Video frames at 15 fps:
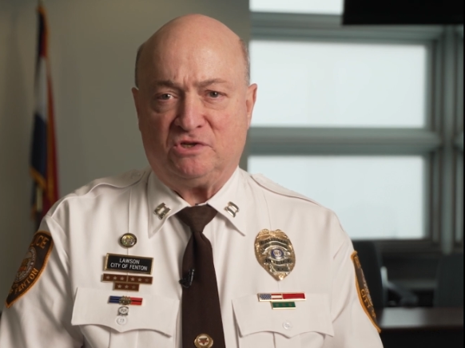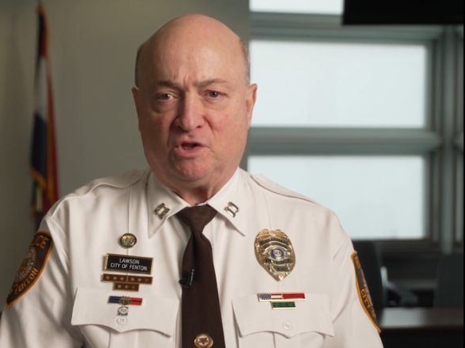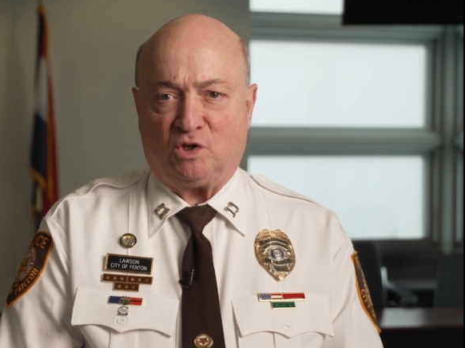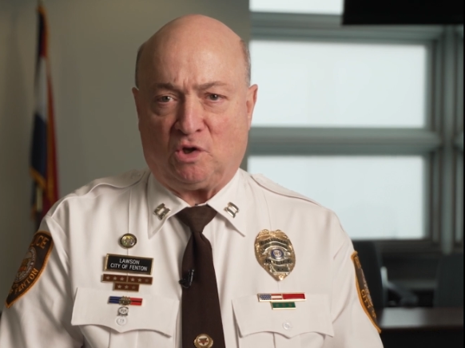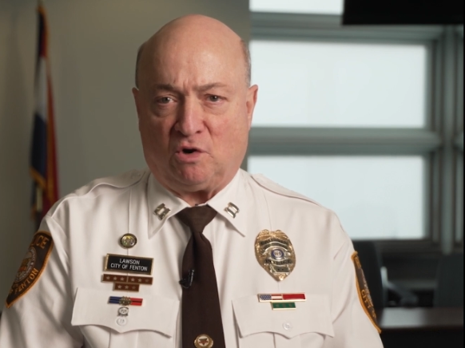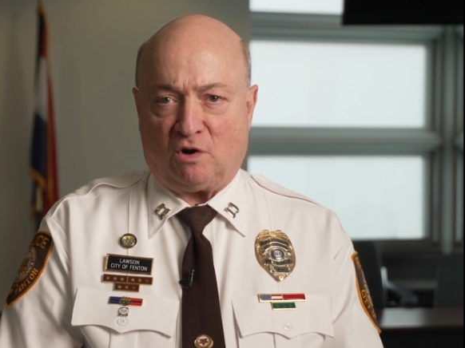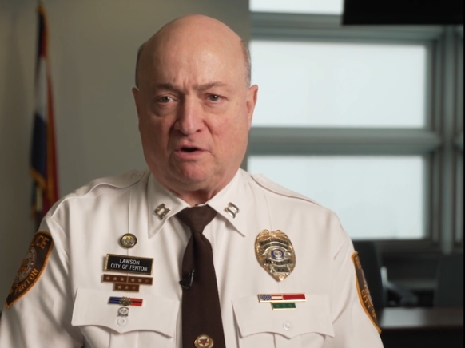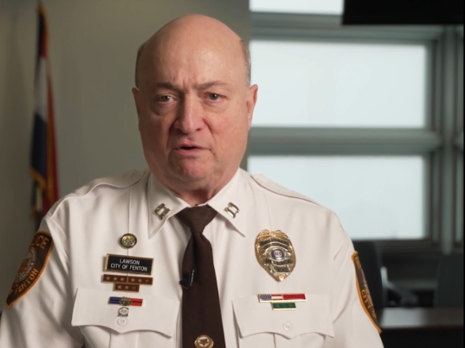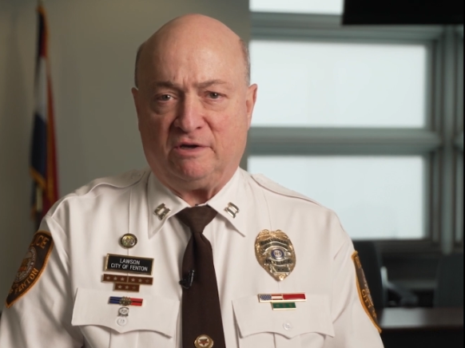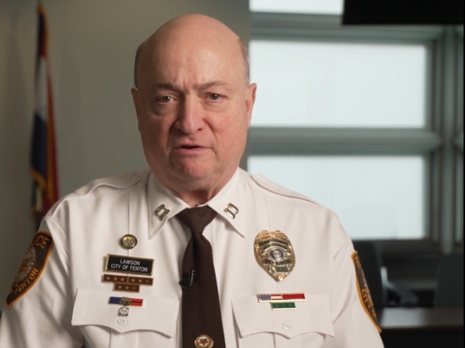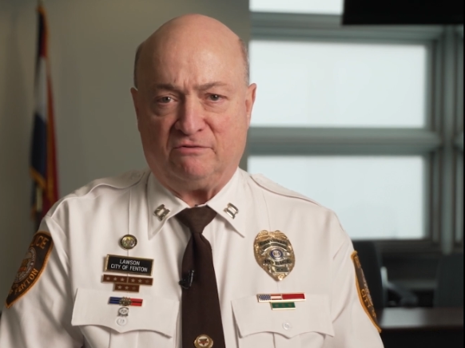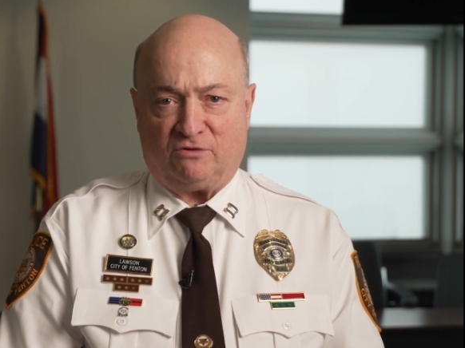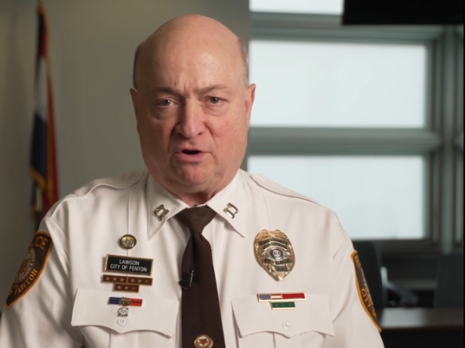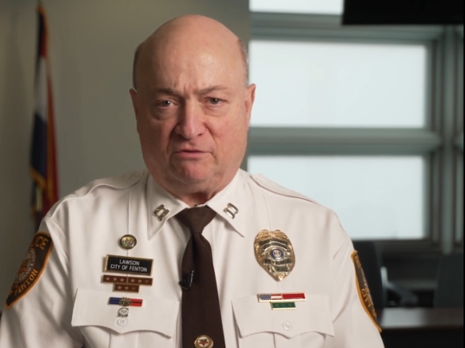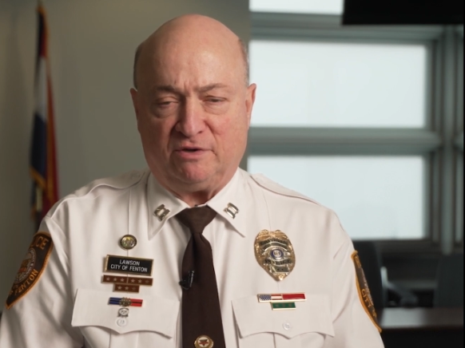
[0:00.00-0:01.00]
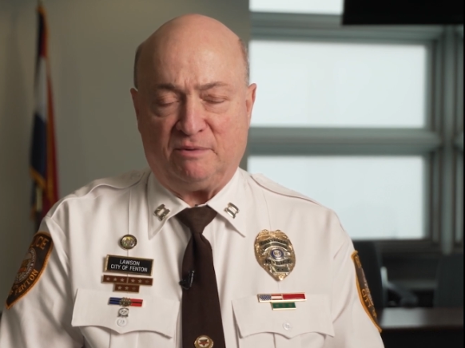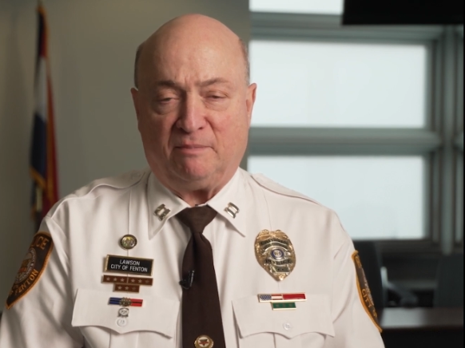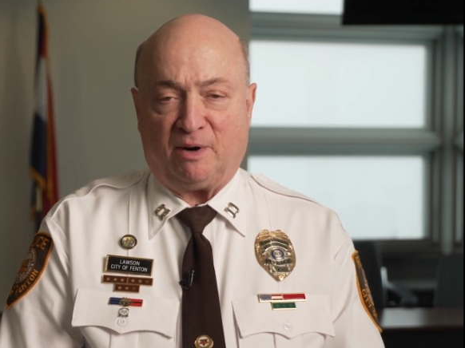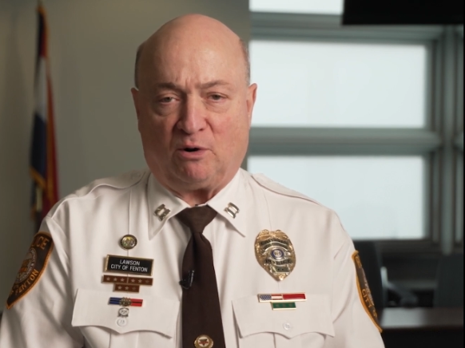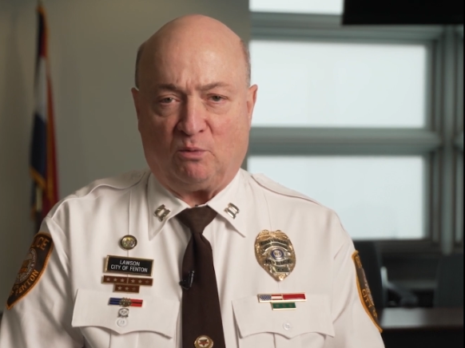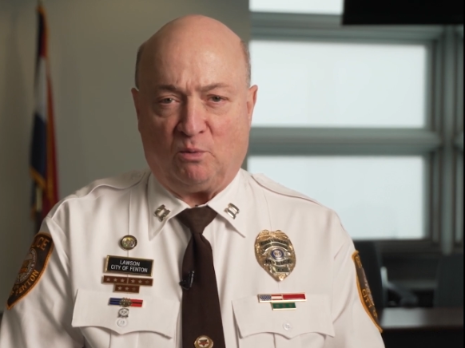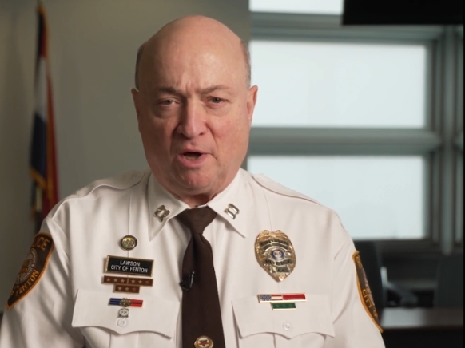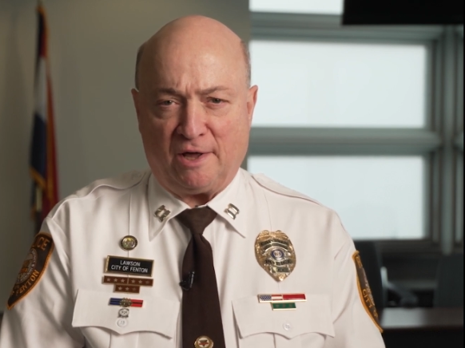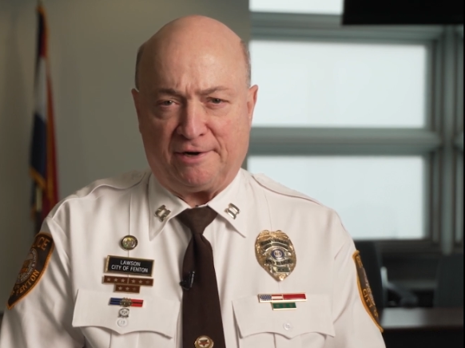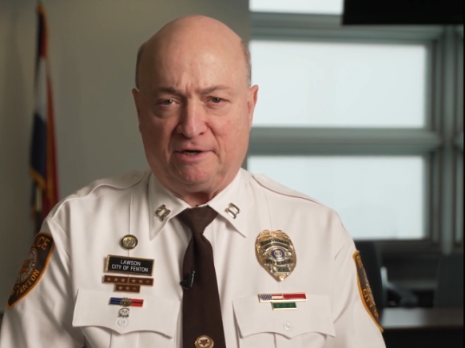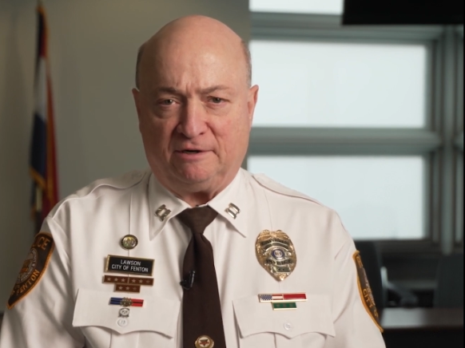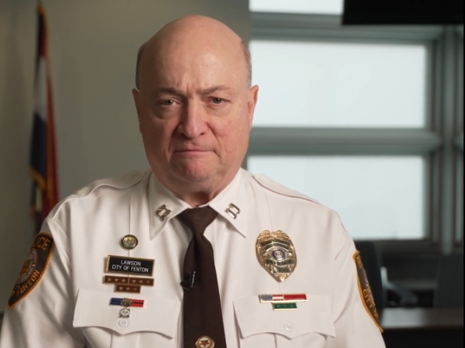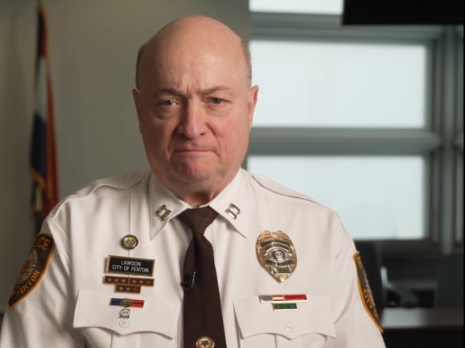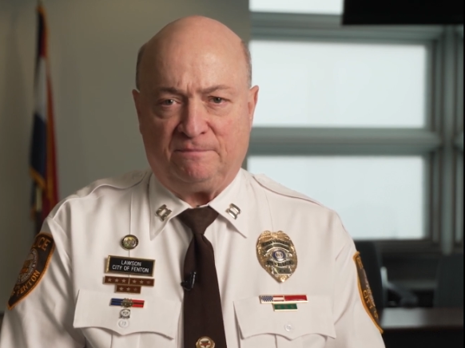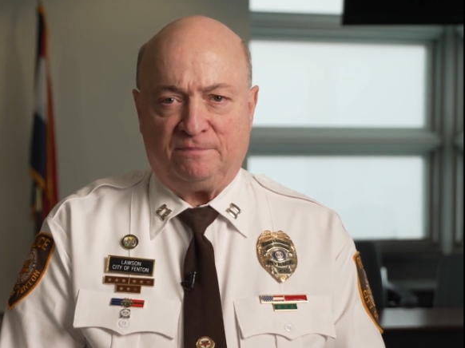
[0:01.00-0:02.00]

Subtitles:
in the law involving marijuana.